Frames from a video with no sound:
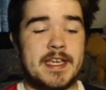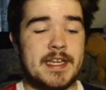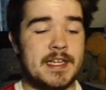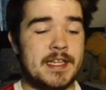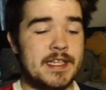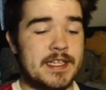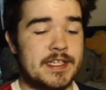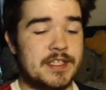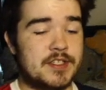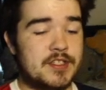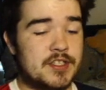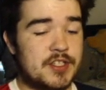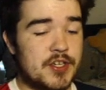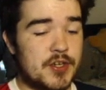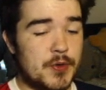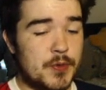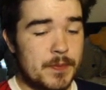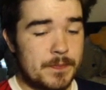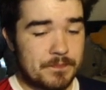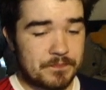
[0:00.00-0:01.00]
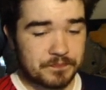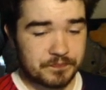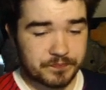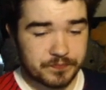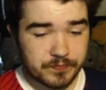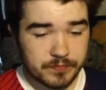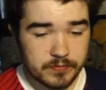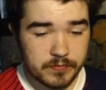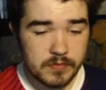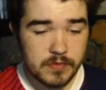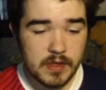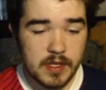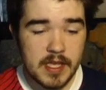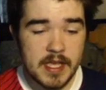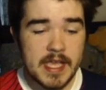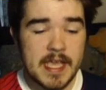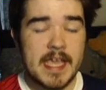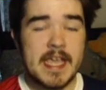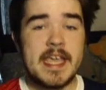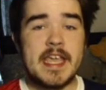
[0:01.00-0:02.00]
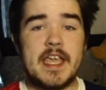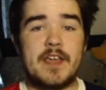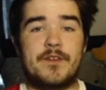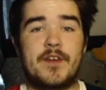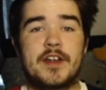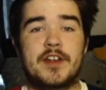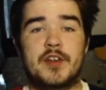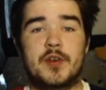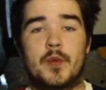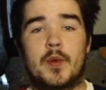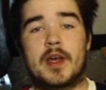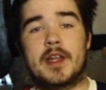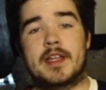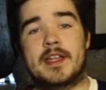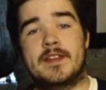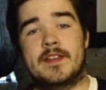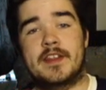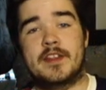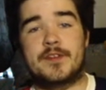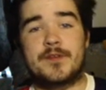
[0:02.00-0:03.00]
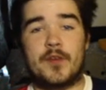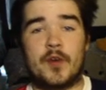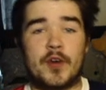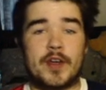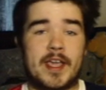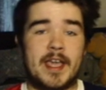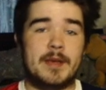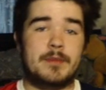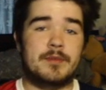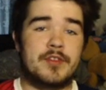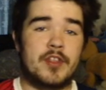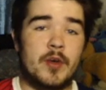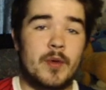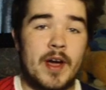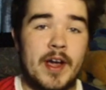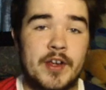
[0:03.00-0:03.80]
in Elite 2. If I do well in these 4 games though,